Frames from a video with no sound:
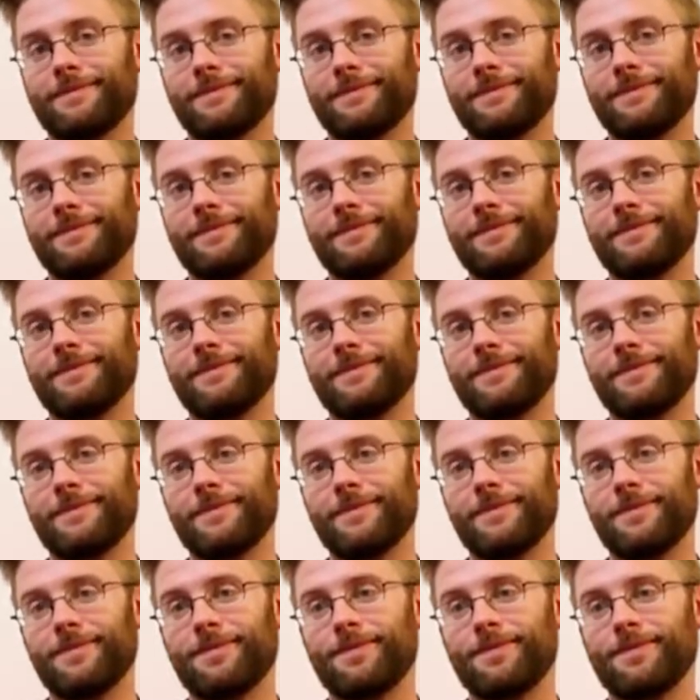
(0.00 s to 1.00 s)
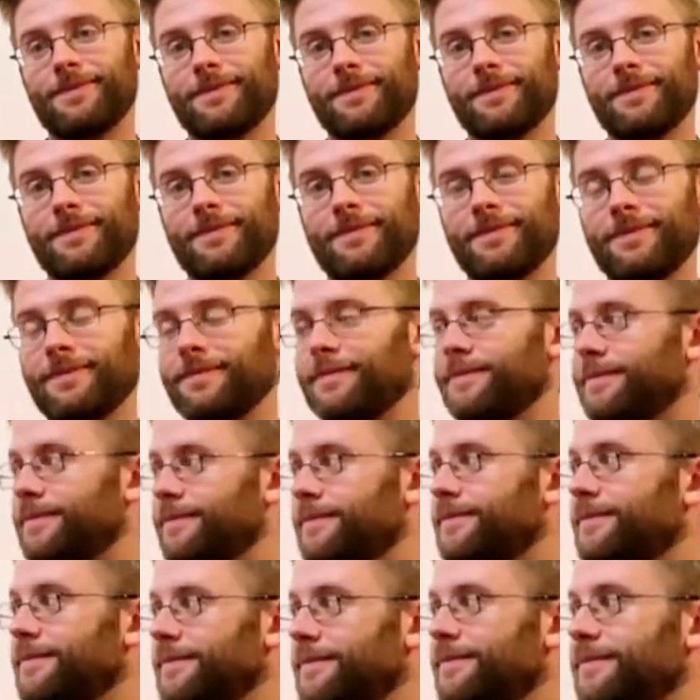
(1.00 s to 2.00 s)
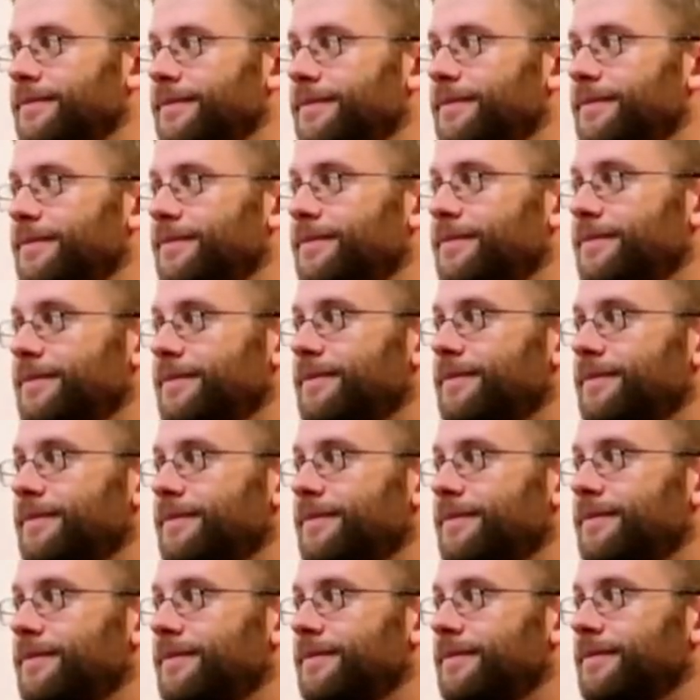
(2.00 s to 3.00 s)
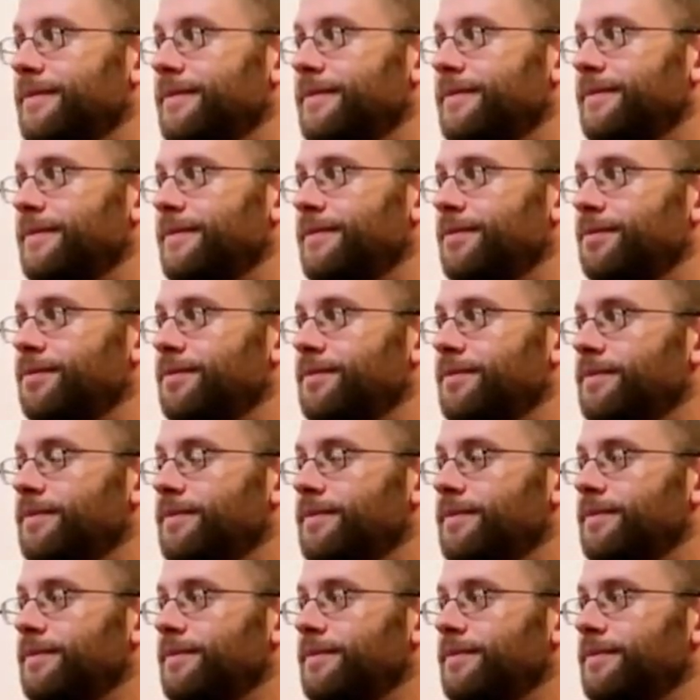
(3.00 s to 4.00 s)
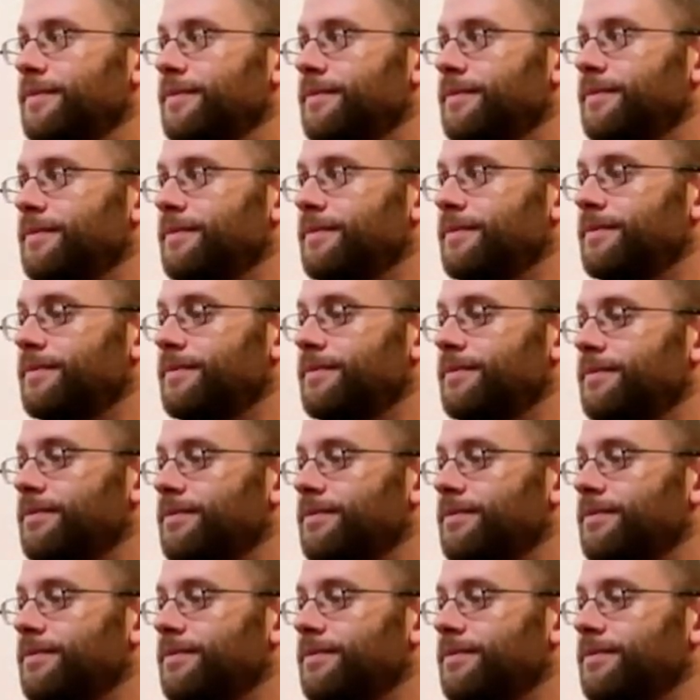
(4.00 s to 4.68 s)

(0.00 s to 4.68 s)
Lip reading: This person isn't speaking.